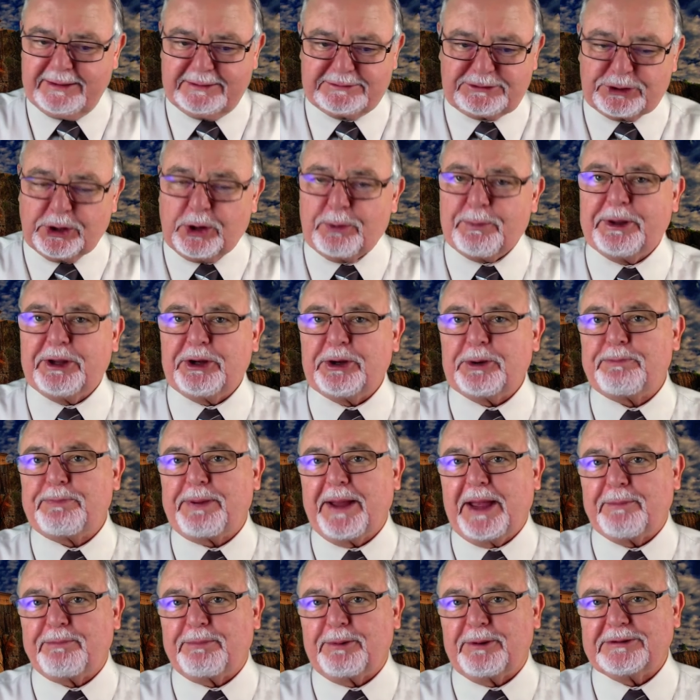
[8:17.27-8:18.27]
Show me your
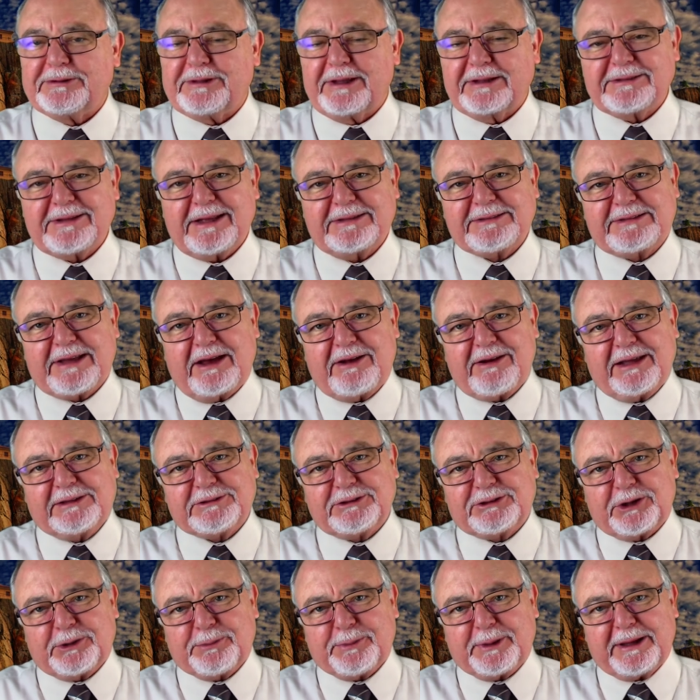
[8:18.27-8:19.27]
papers. Doesn't that sound like
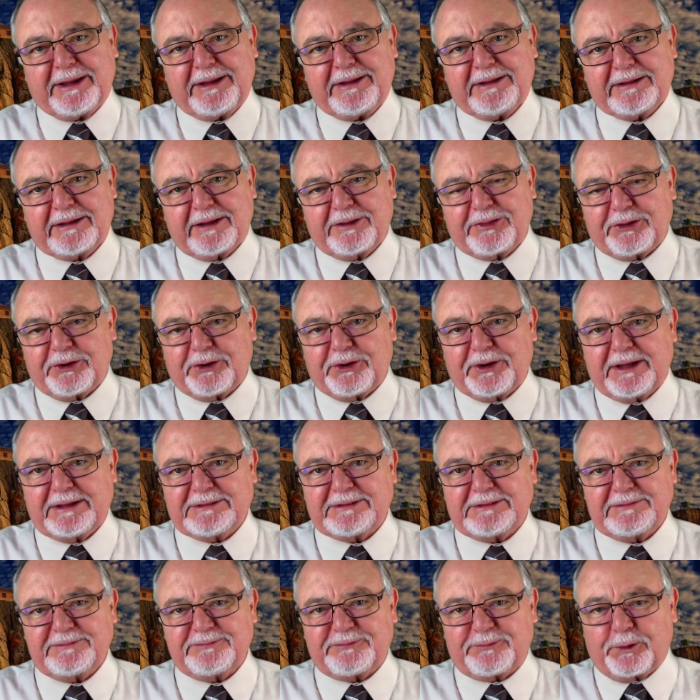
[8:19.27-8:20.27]
Germany, the
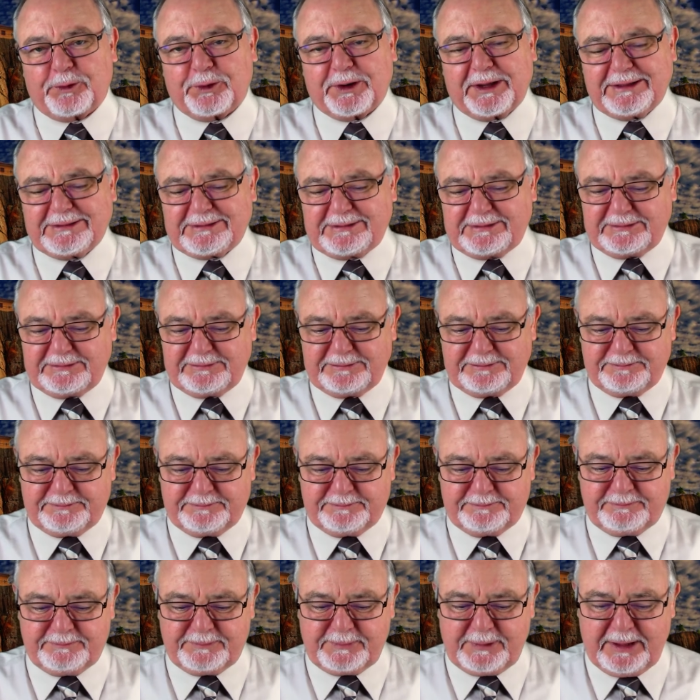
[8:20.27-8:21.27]
thirties and forties?
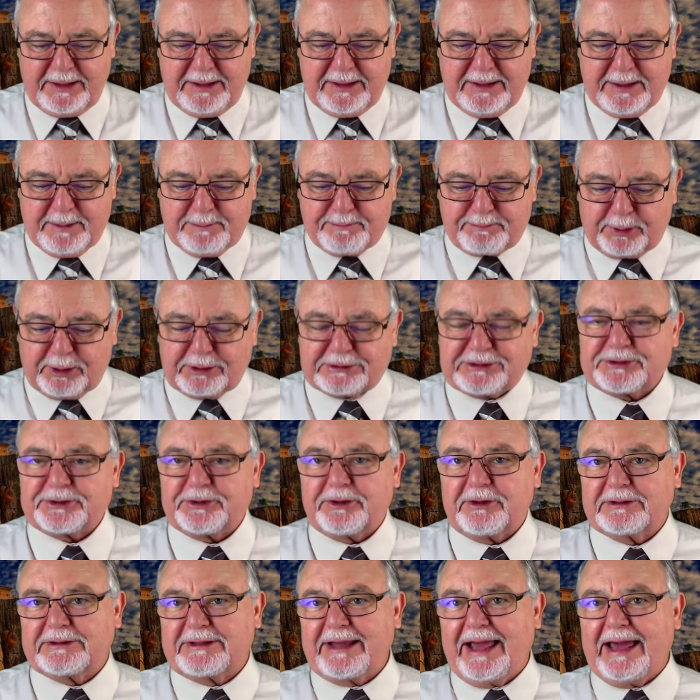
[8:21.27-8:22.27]

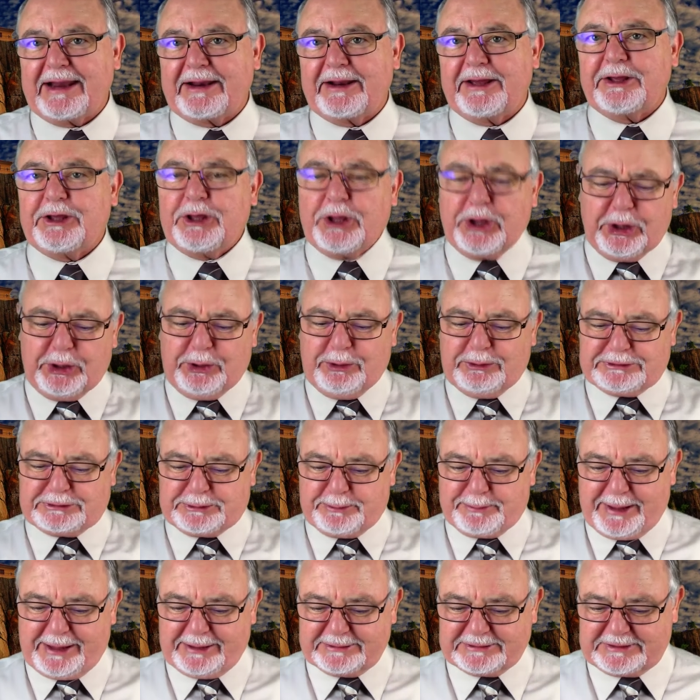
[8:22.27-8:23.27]
Personal data, huge
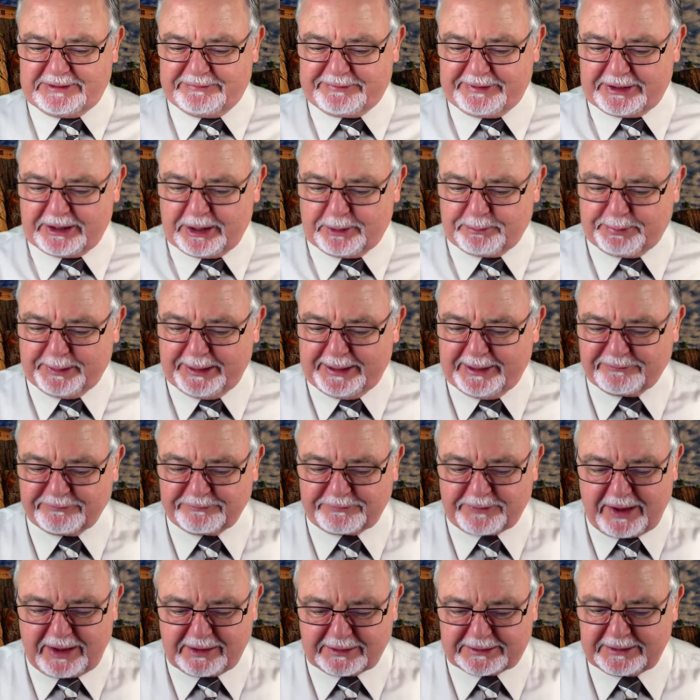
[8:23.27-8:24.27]
amounts of it, are being,
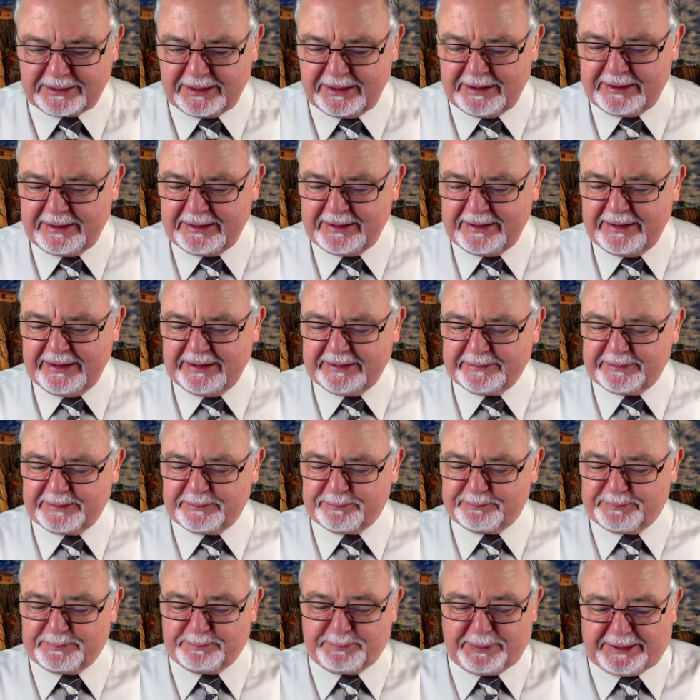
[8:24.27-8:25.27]
volu
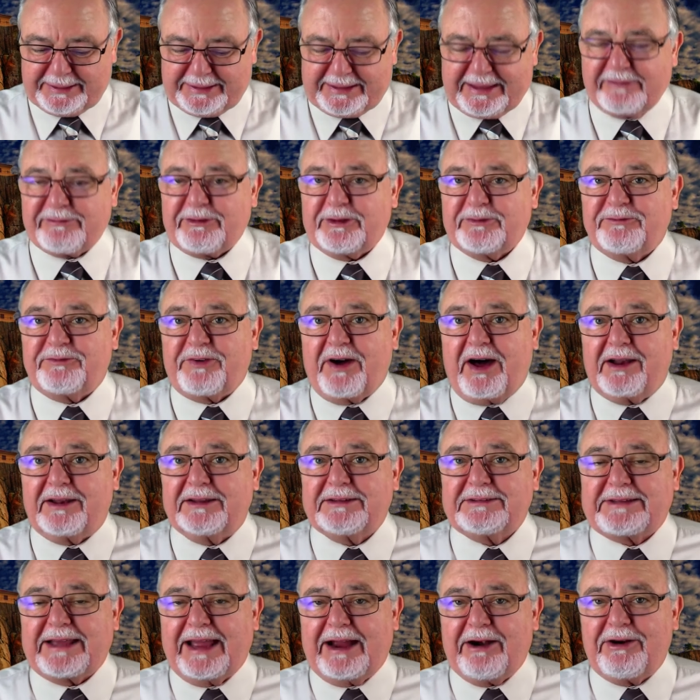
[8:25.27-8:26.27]
being given
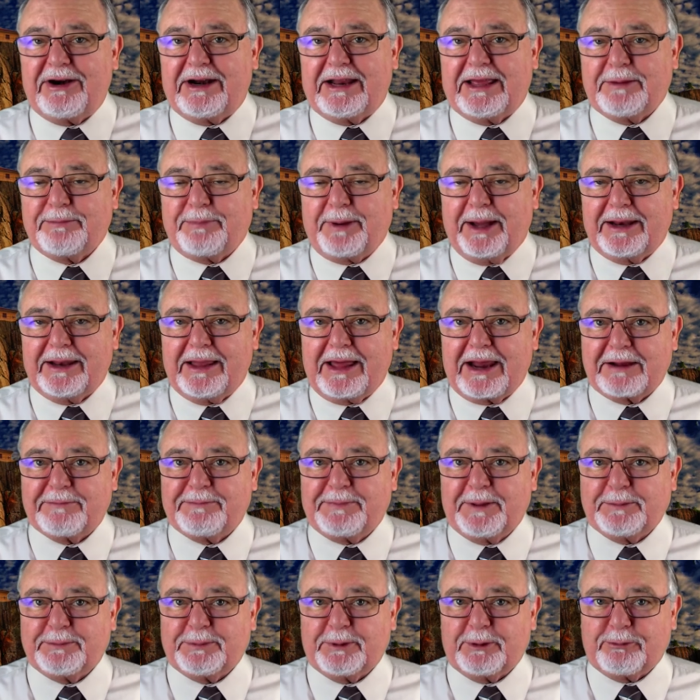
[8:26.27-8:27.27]
voluntarily by a lot of
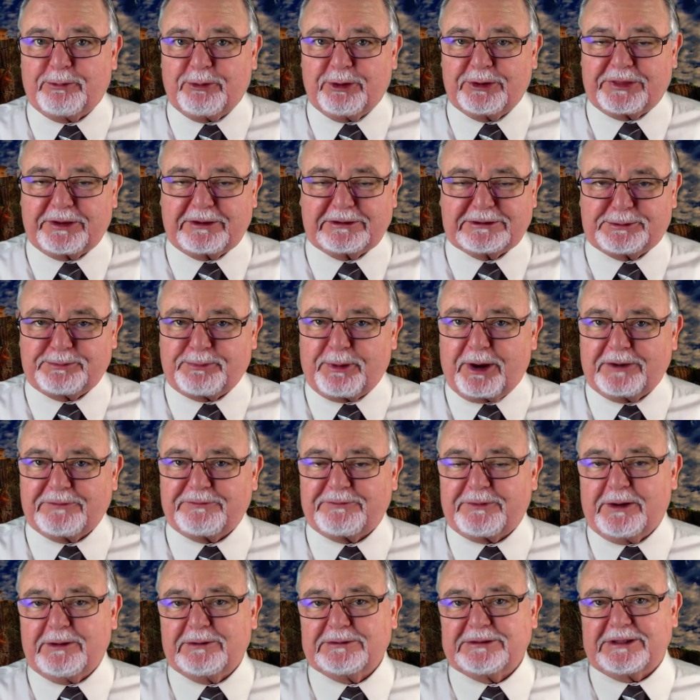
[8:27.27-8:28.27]
people with their
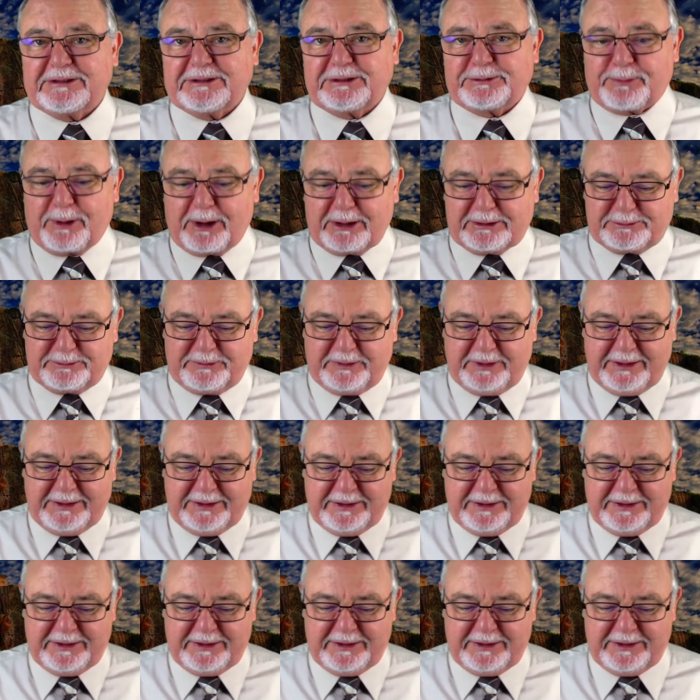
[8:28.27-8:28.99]
smartphones and smart,